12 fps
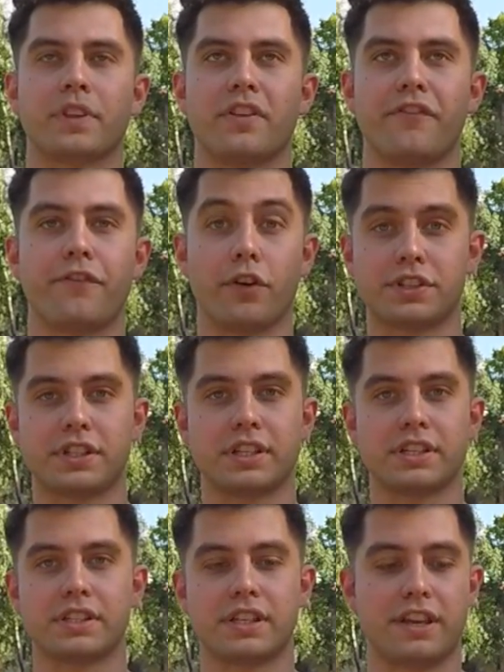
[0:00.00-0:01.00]

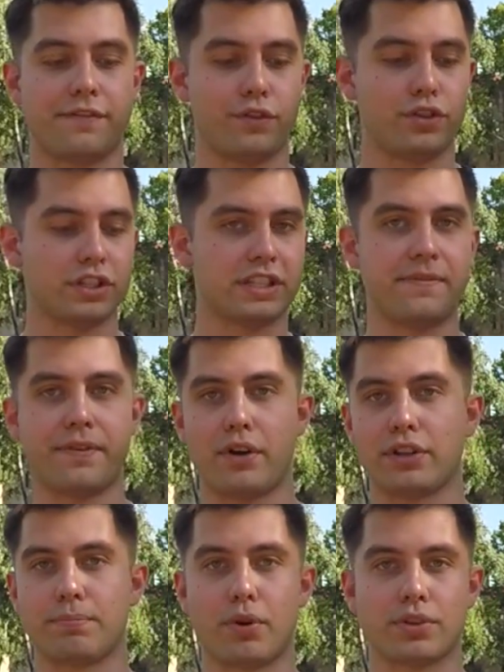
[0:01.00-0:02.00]
versus if you just keep
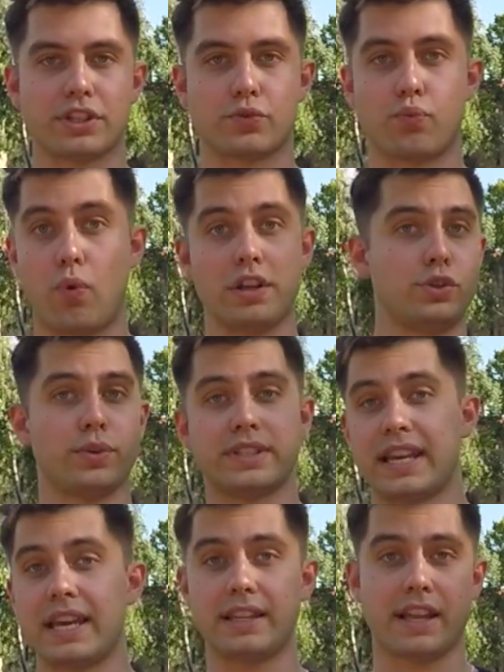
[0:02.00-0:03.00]
following the process. Once you
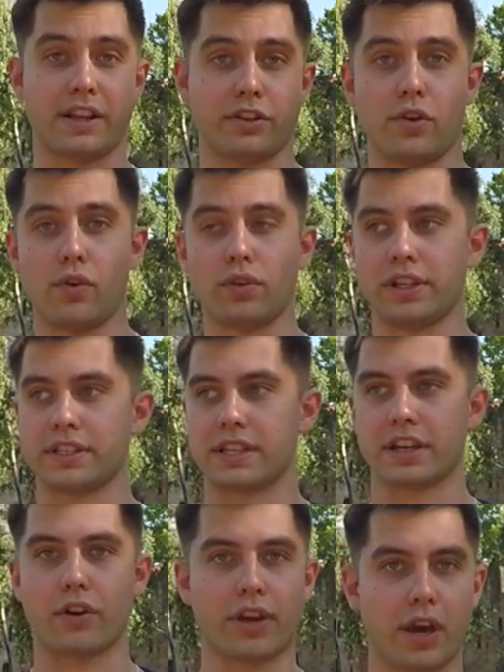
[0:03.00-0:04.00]
attain that goal, it's
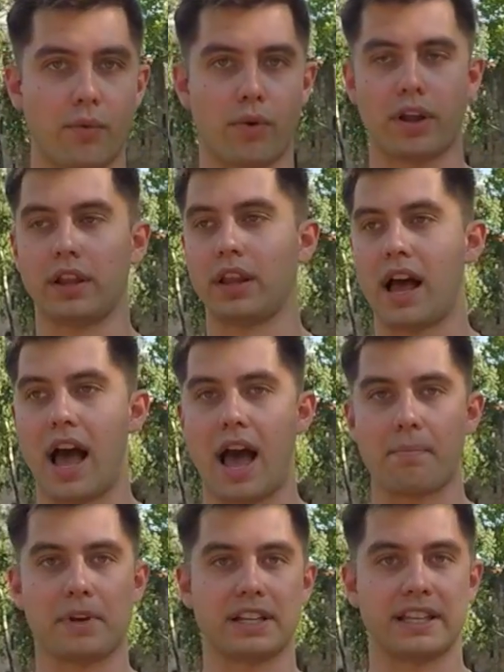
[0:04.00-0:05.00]
like, okay, well,
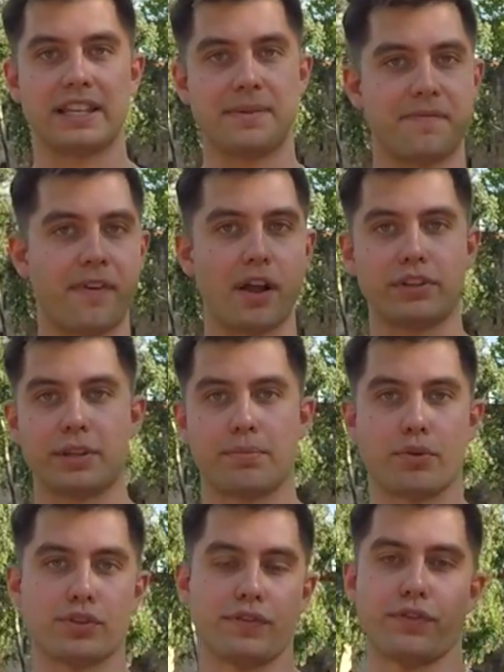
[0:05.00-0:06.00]
I'm going to keep following the
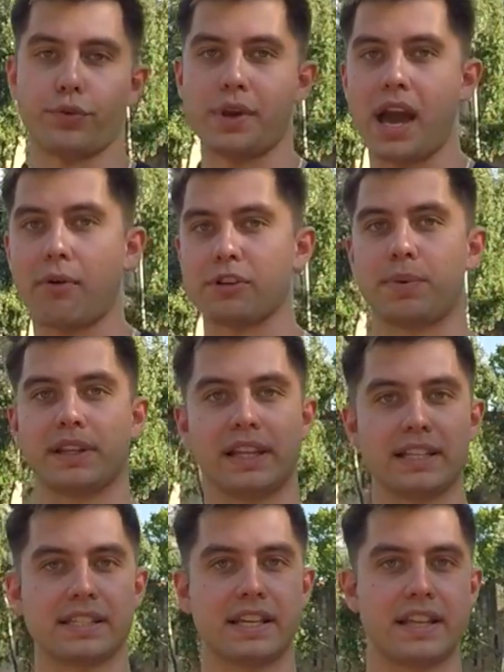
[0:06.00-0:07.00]
process of 3 hours. But
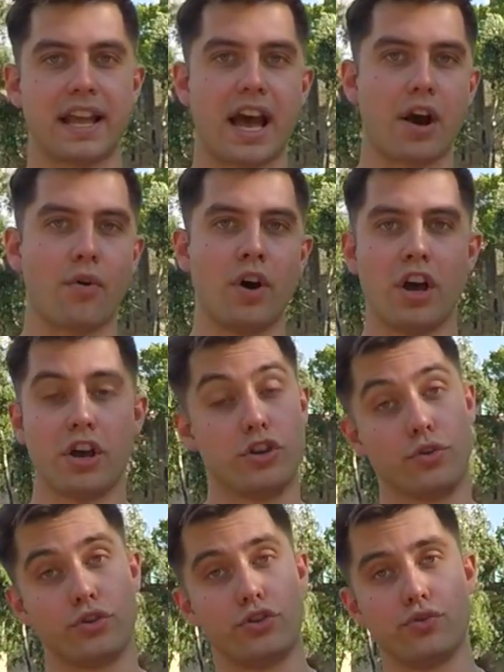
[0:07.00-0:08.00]
let's say now
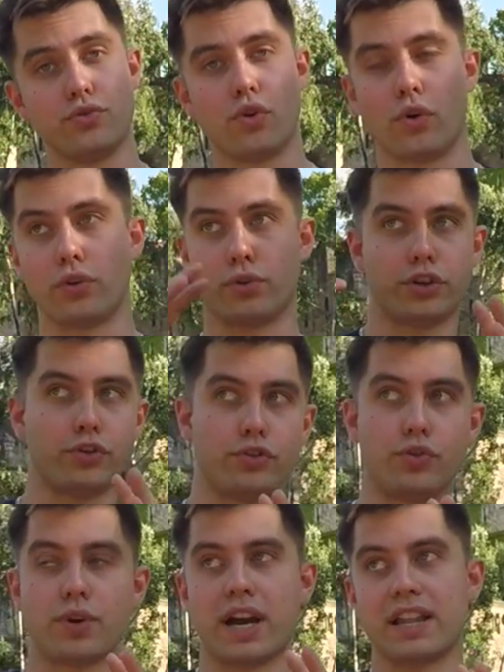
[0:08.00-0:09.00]
your new goal or your
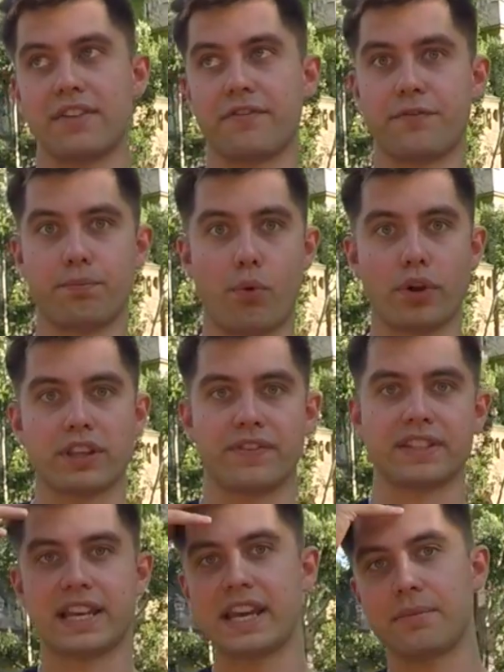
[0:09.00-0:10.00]
new kind of point of
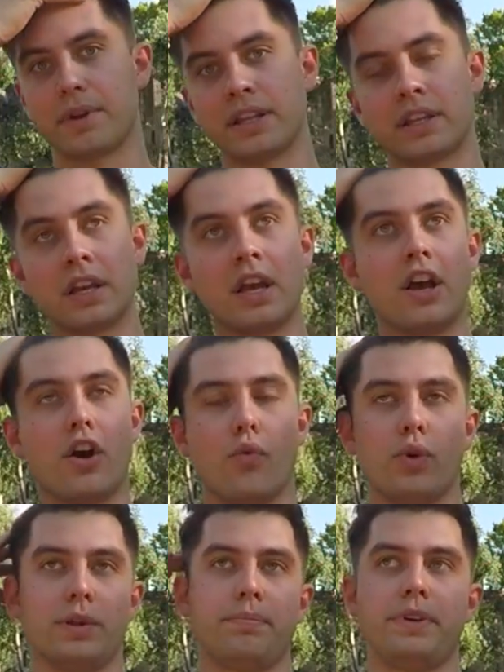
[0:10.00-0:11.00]
attainment
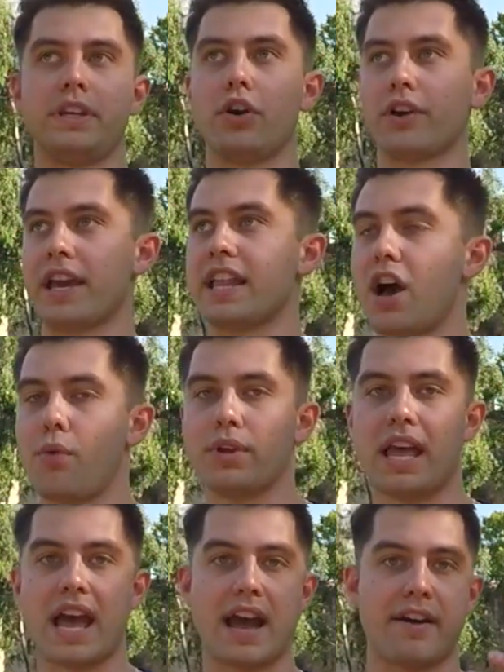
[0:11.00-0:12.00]
will be, okay, now I
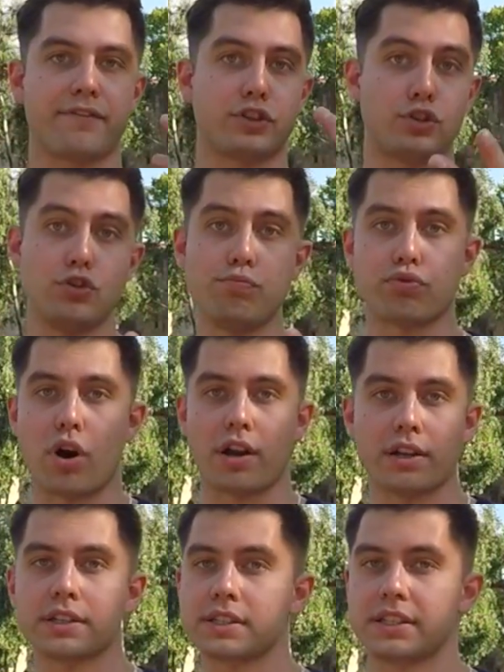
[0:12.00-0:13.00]
want to have 2
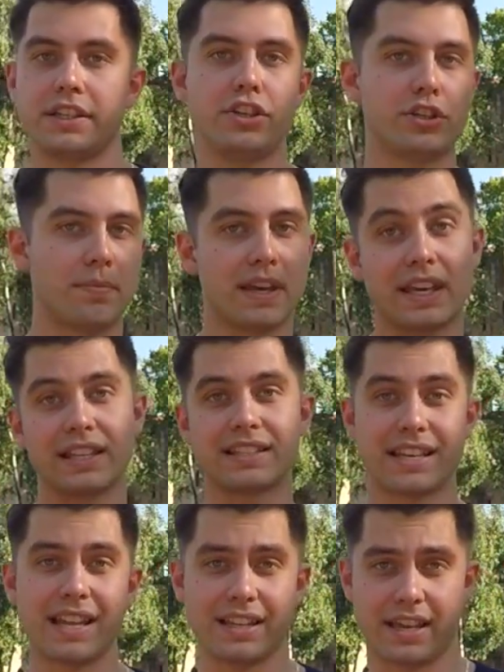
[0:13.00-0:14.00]
products, each making
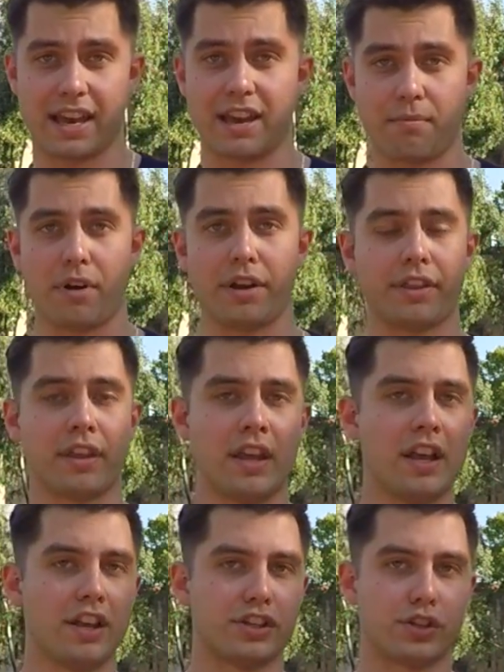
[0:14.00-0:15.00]
$10K a month.
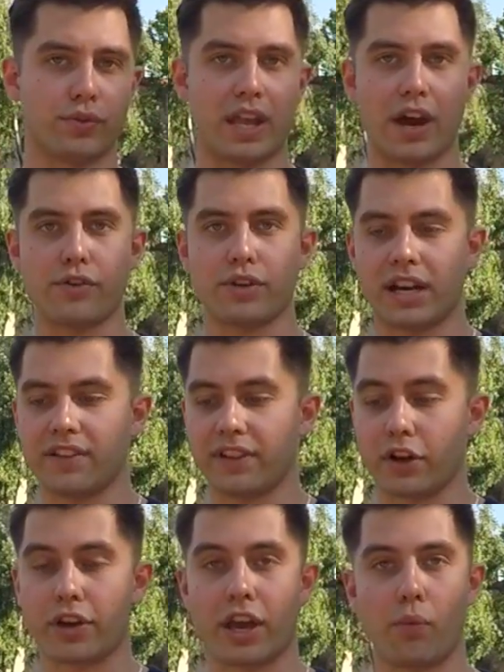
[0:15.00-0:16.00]
So now you kind of
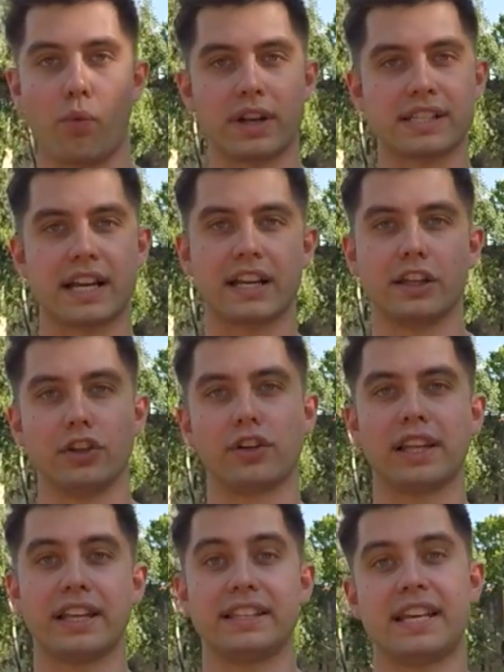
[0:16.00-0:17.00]
like, okay, what is that going to
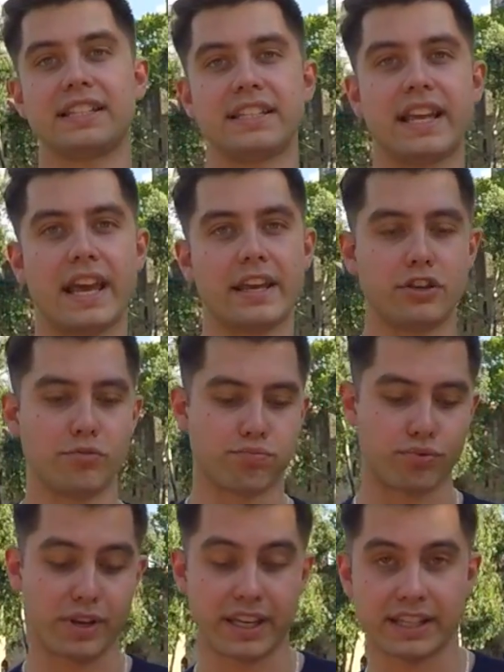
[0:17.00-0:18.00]
look like day to day? You
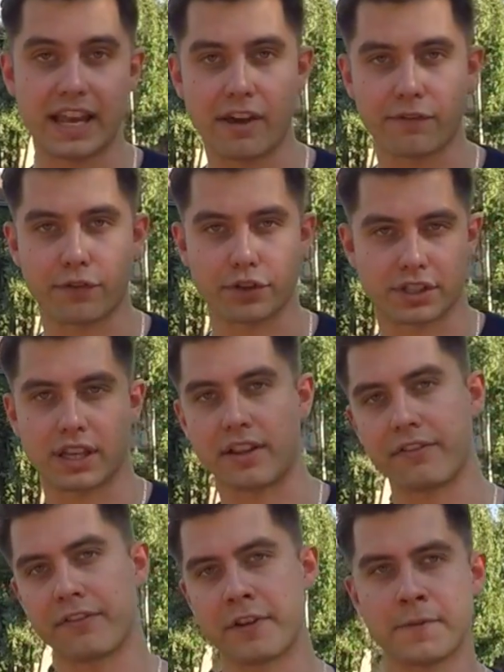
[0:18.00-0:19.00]
break it down for
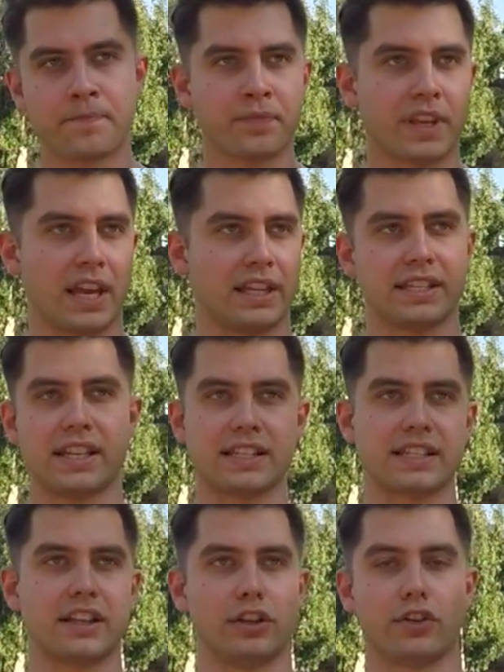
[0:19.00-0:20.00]
yourself. And let's say
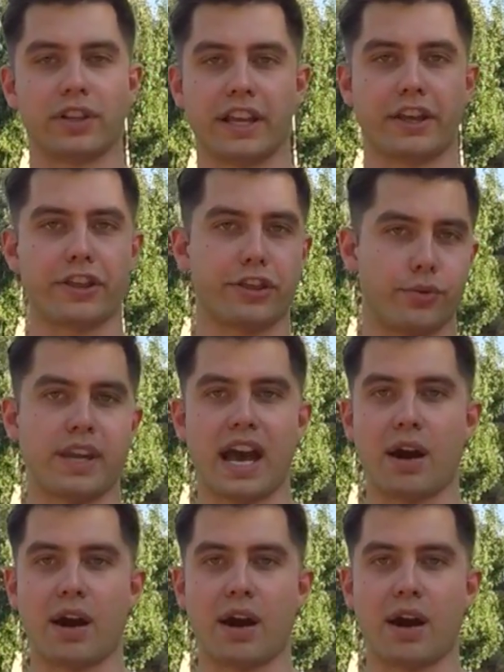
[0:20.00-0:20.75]
that's going to look like 3